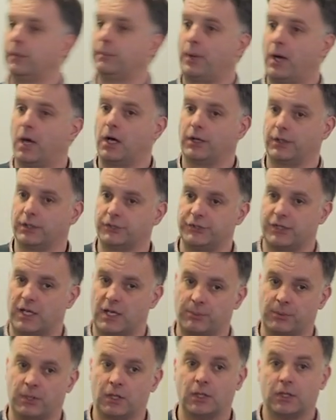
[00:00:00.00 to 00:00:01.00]
a
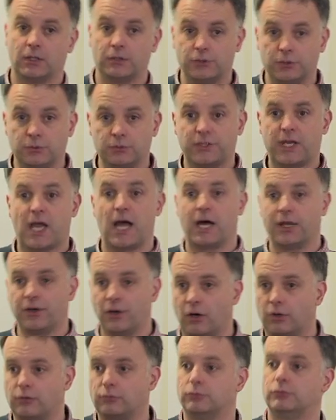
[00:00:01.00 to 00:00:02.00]
partnership, you
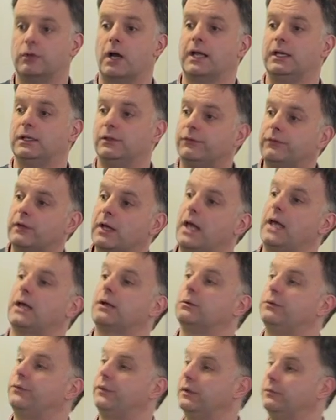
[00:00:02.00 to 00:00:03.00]
cannot raise
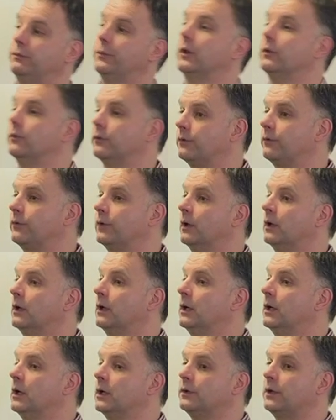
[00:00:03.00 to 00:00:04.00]
equity funds.
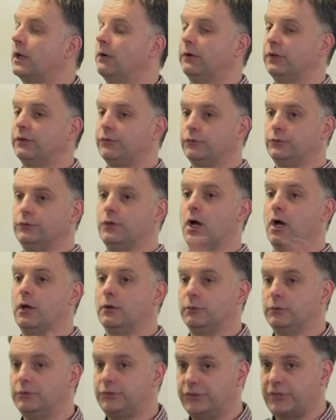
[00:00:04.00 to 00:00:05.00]
There are
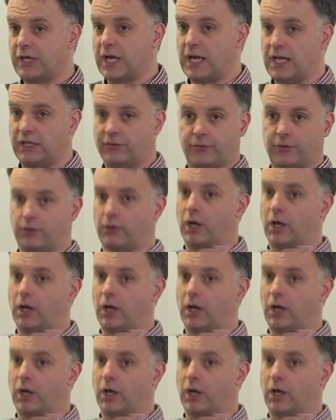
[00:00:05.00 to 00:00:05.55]
no shares